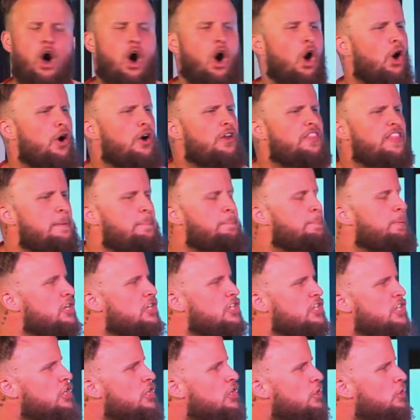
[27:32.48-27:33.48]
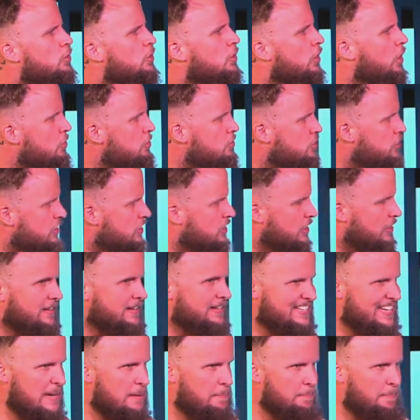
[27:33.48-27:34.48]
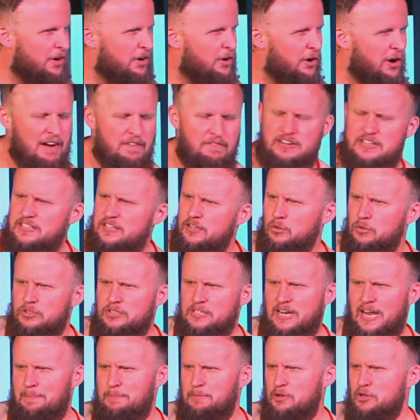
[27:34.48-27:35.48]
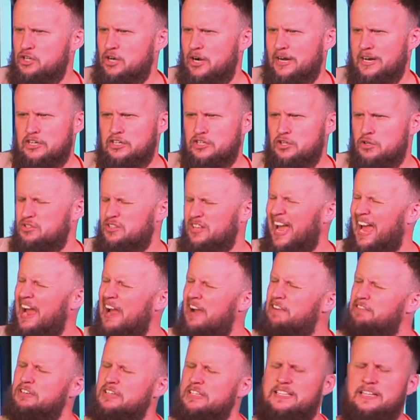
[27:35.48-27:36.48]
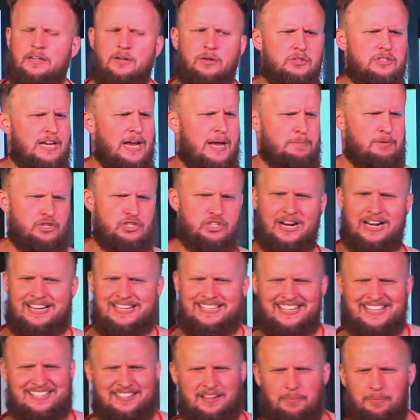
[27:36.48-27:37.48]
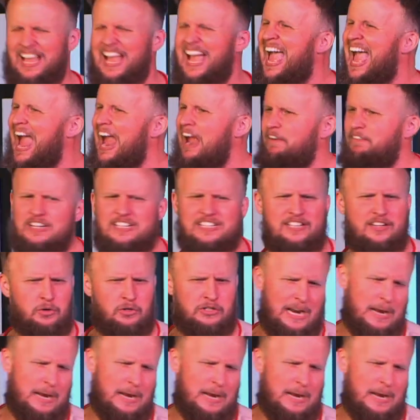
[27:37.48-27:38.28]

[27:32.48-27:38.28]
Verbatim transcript: Are they pushing you closer to the deep end? Or every single time you try to do, every single time you try to say something, every single